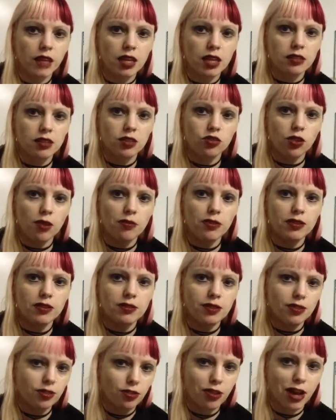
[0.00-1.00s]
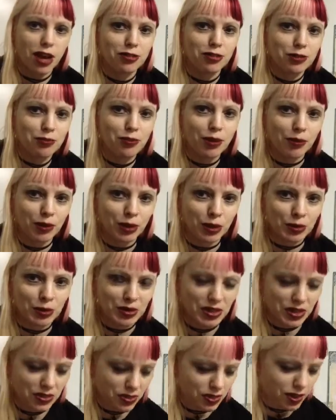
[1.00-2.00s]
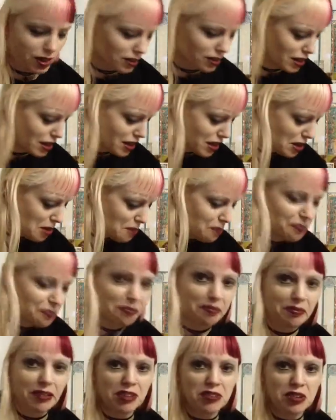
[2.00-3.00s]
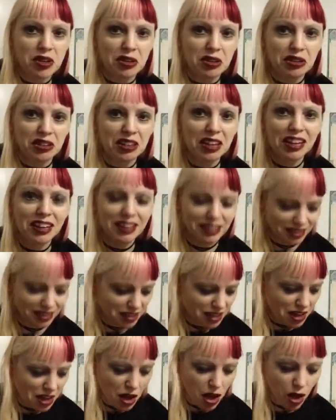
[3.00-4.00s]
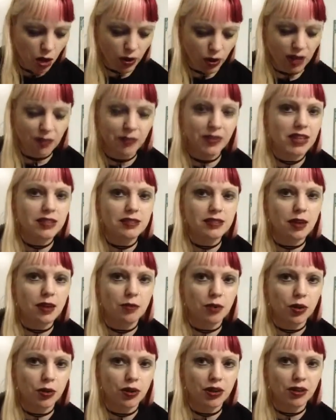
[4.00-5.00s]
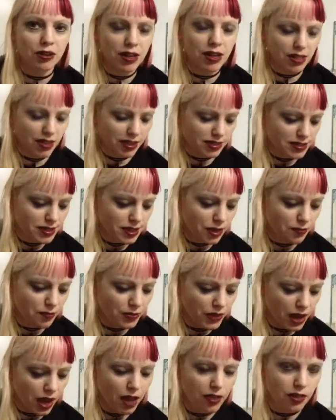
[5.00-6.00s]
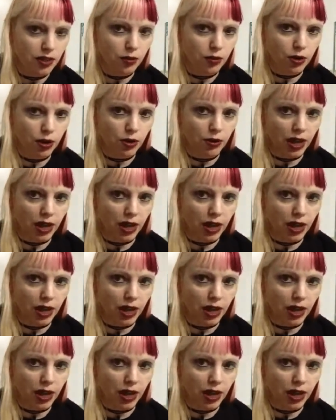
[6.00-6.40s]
As I drop things on the ground, you probably heard that thud. That's not good. Oh well, it's not broken or anything, so I think we're